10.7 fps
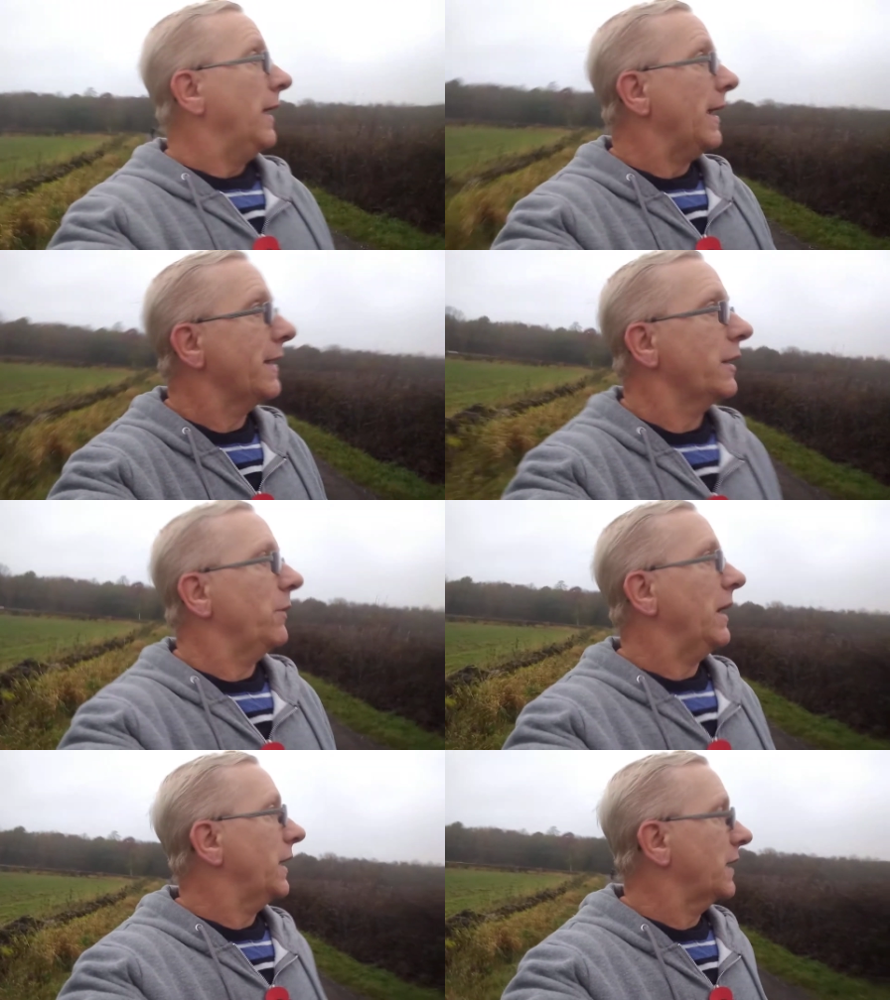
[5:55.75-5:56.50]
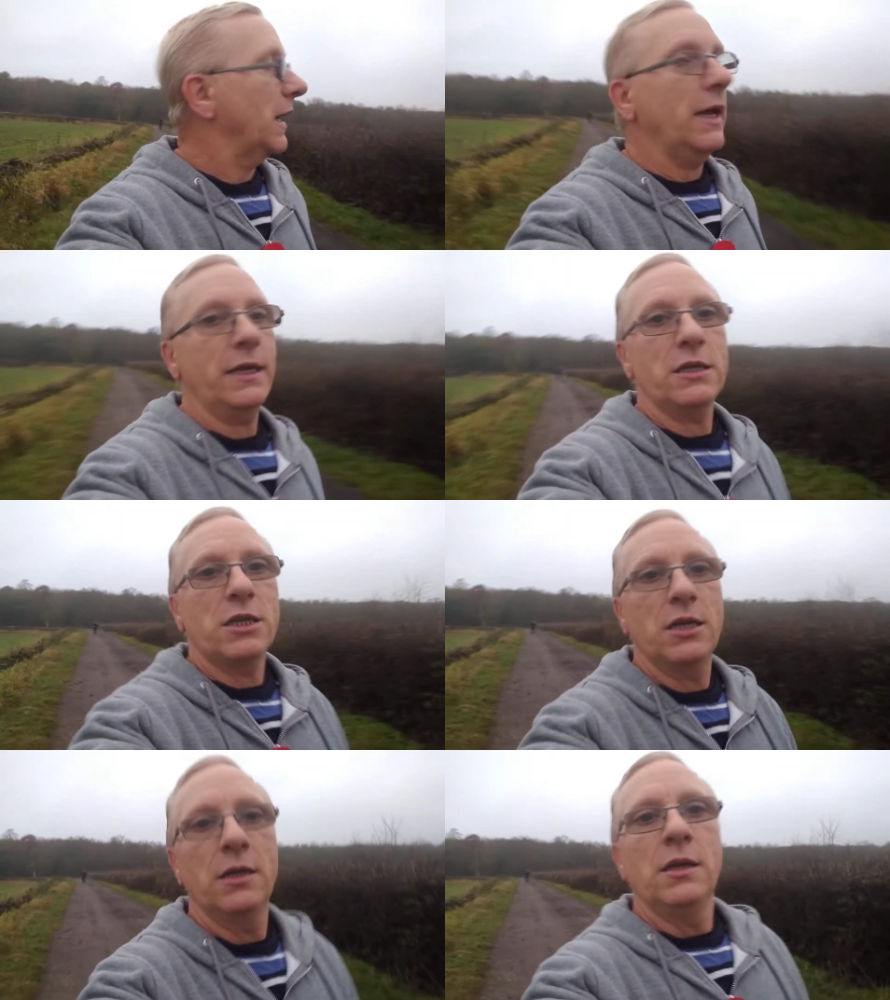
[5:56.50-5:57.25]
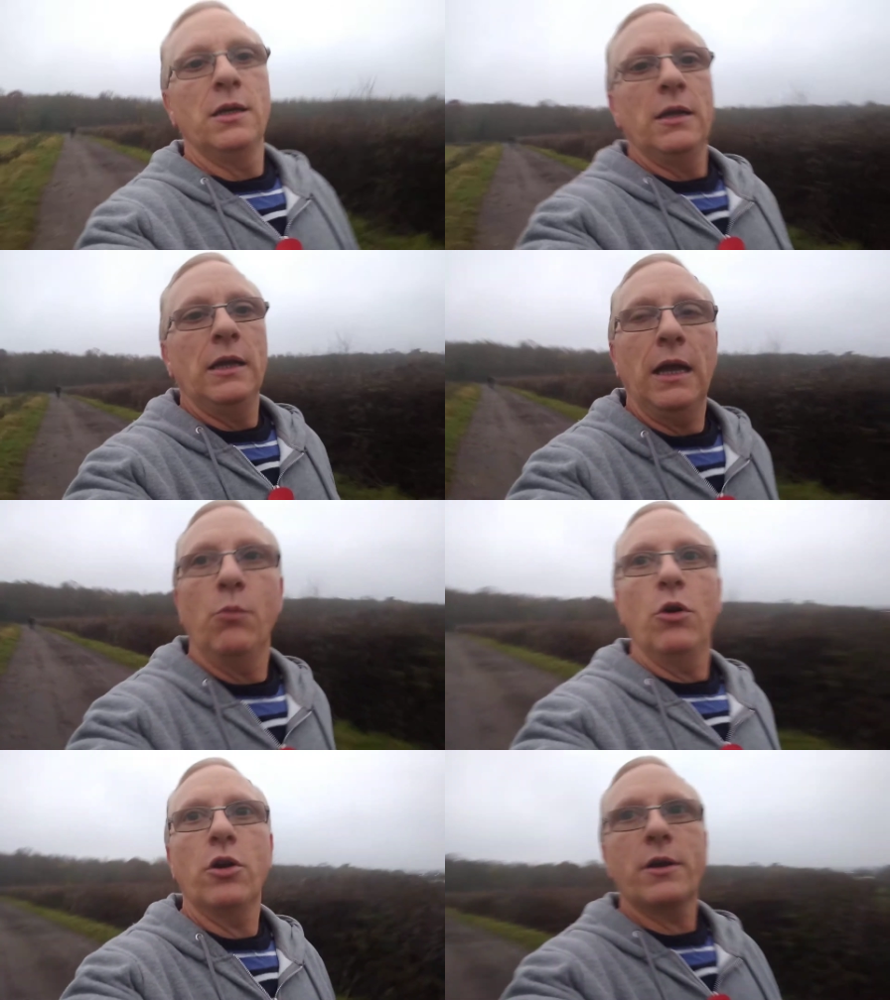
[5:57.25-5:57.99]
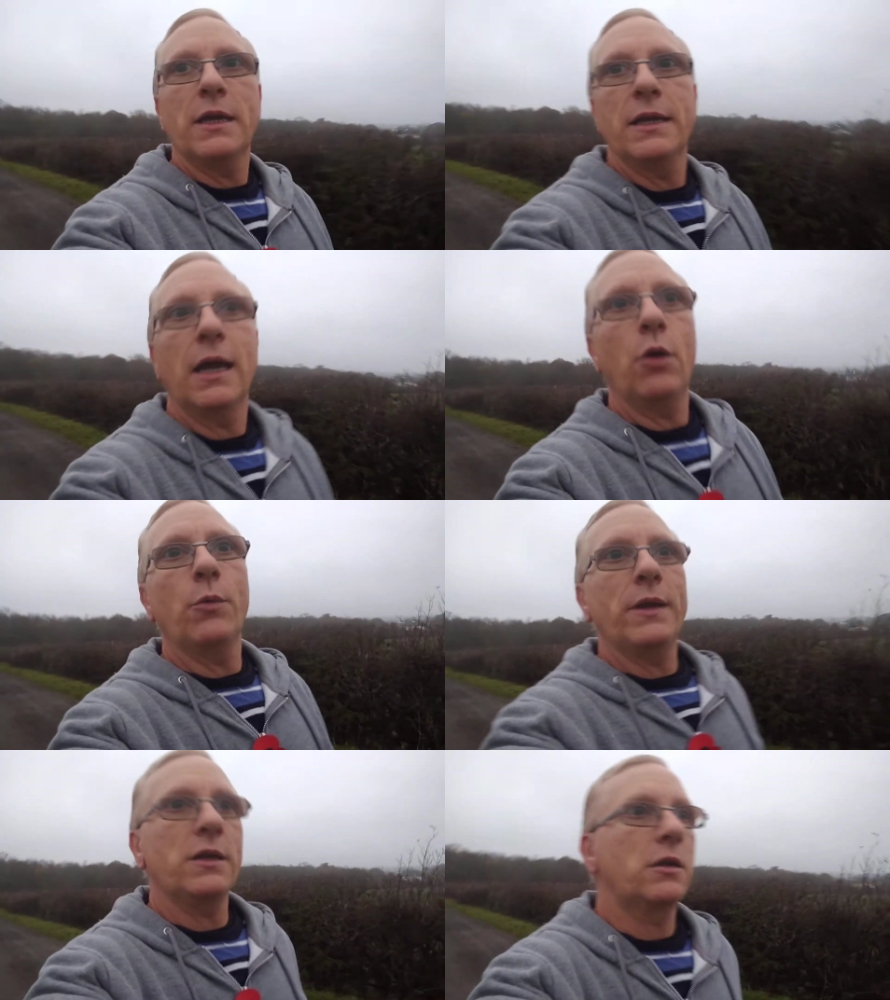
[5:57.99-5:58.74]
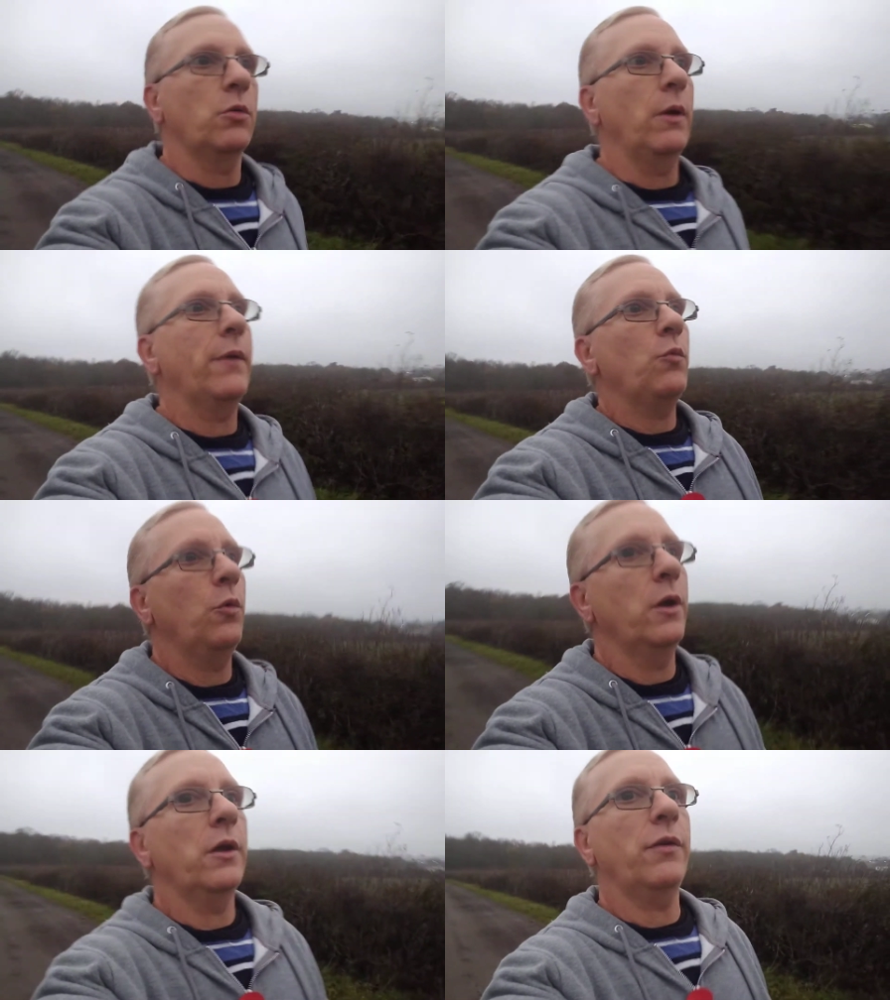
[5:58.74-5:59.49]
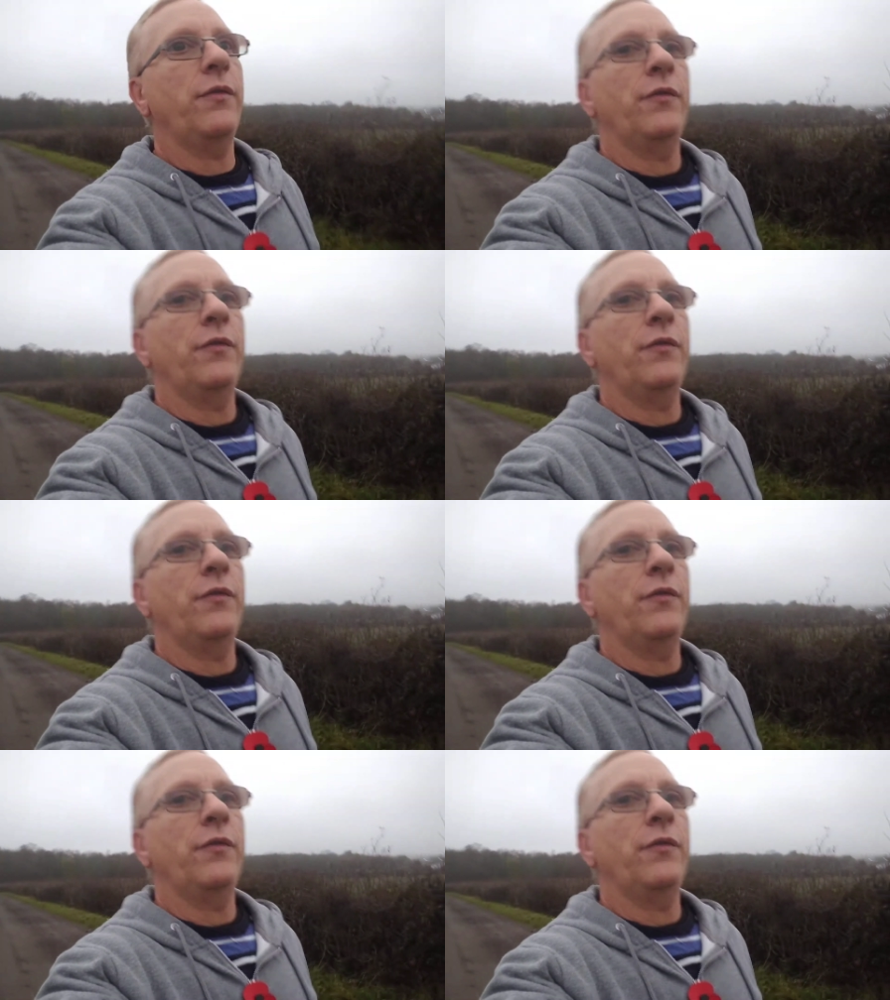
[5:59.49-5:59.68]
Anyway, guys, I'm walking down into Wentworth.